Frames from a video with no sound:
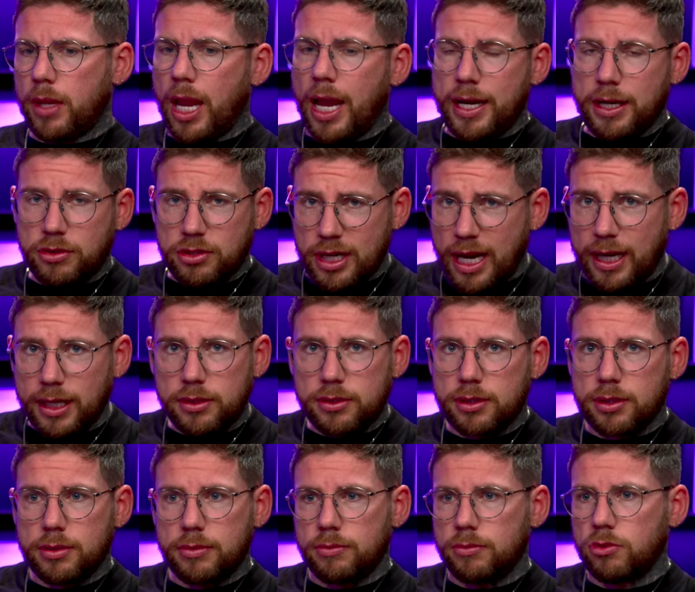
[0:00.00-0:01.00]
And it's
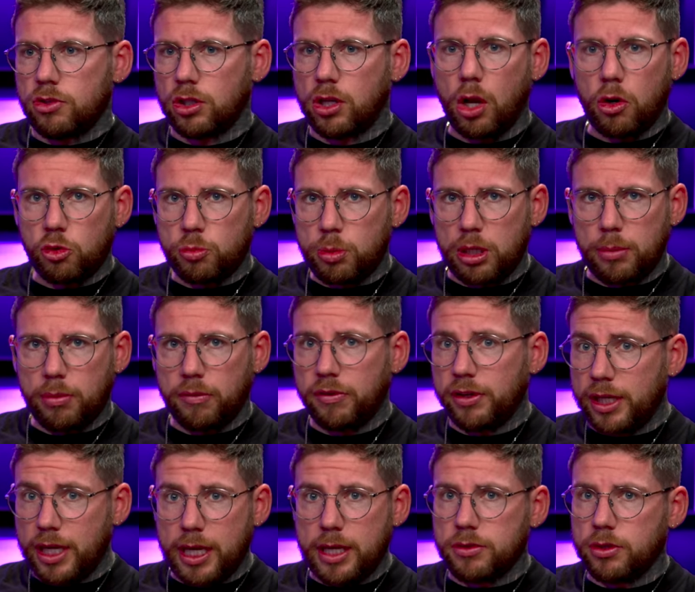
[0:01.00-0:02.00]
nice to coach people for
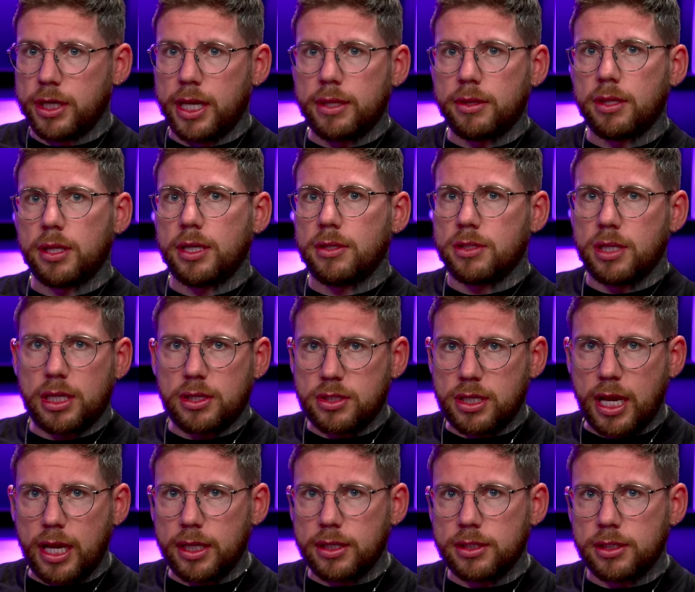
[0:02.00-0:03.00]
years on end. It's
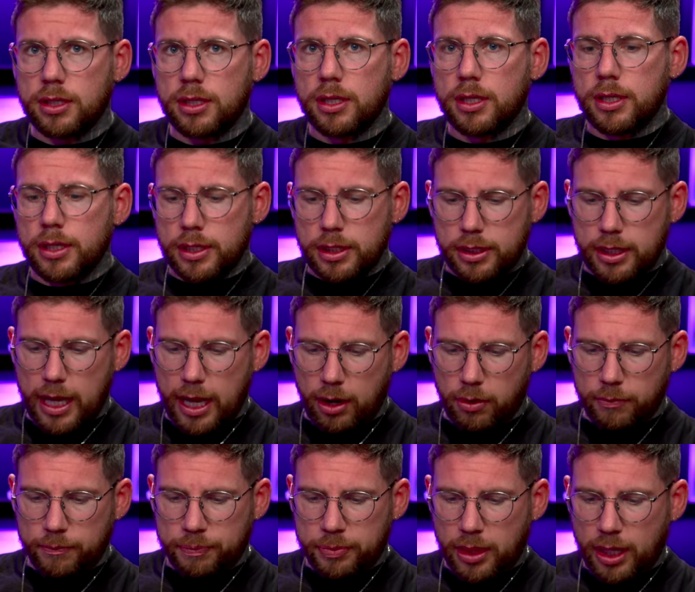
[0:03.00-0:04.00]
nice.
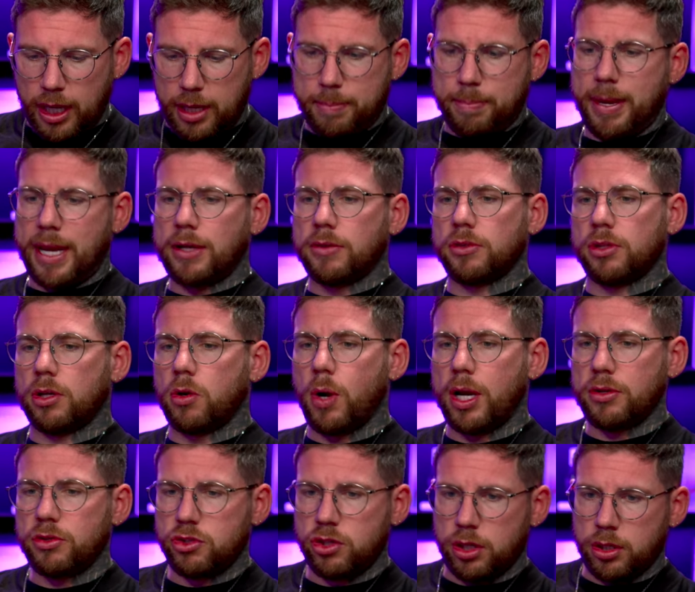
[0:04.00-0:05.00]
Now, it begs the
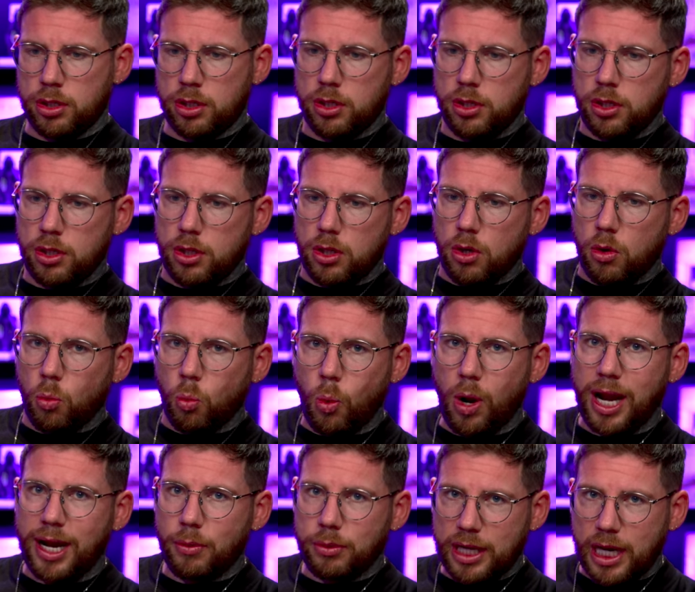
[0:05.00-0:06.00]
question,
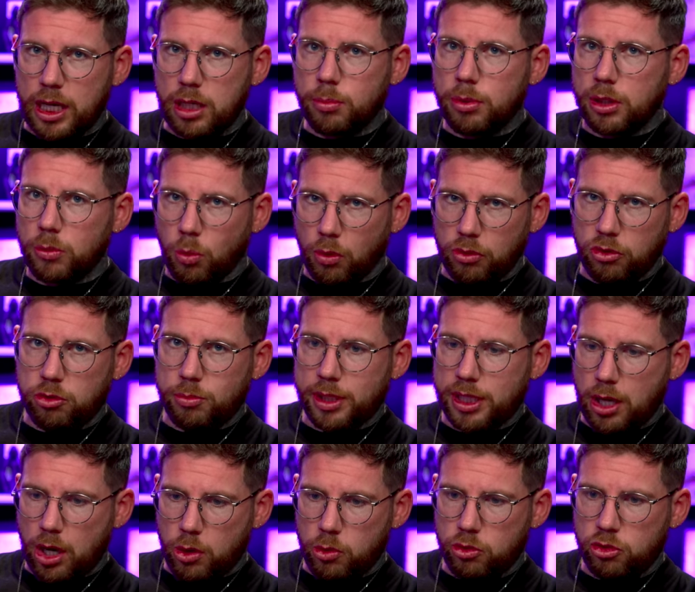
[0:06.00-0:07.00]
why would anybody want to be
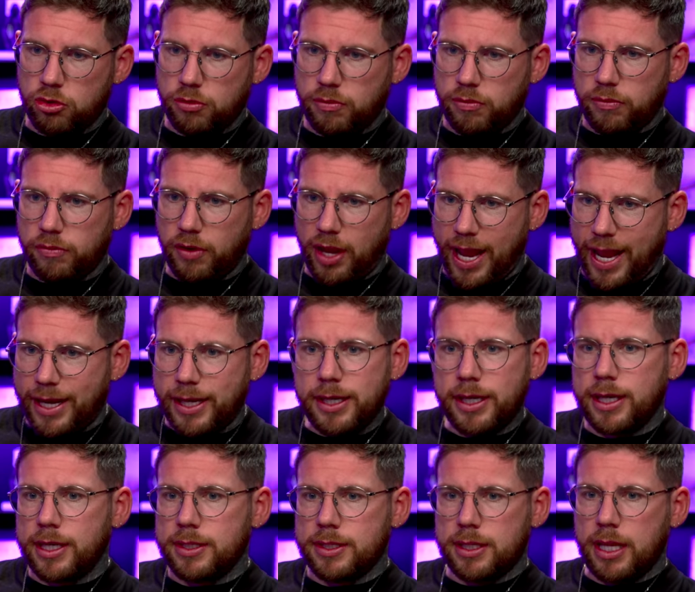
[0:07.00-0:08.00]
coached for 8 years,